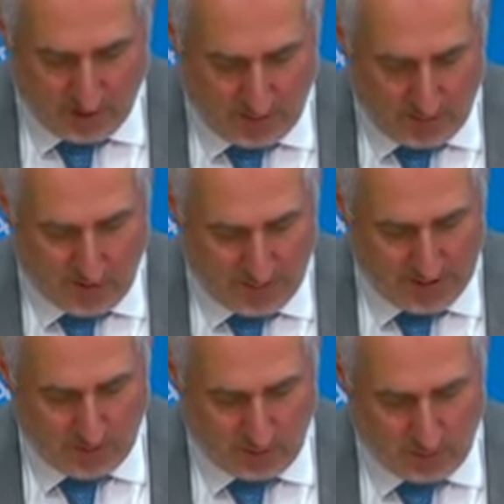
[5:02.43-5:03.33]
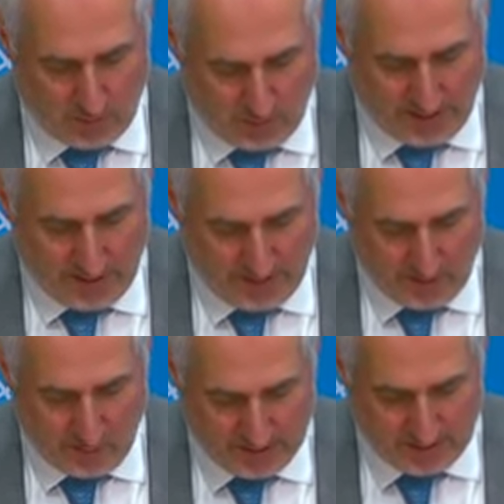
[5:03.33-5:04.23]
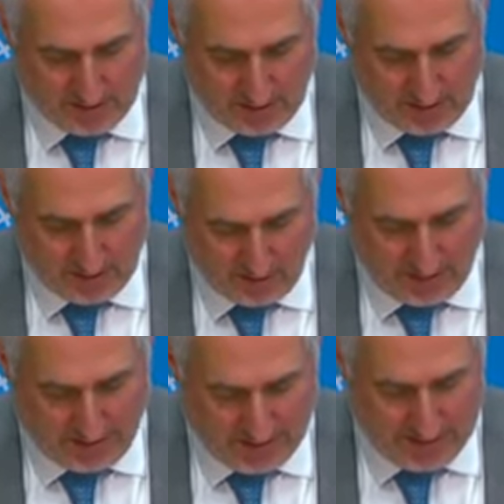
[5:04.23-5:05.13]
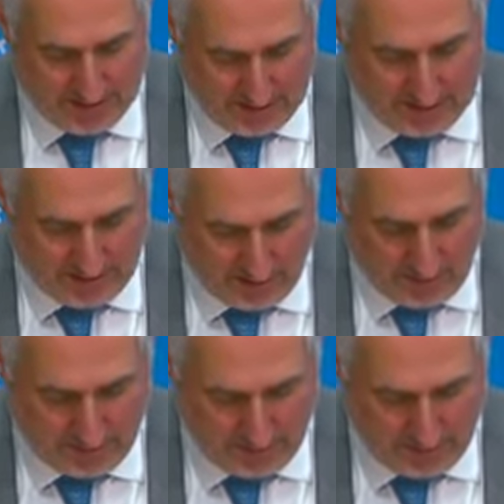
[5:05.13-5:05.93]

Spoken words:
WFP is also providing food assistance to Lebanese and Syrian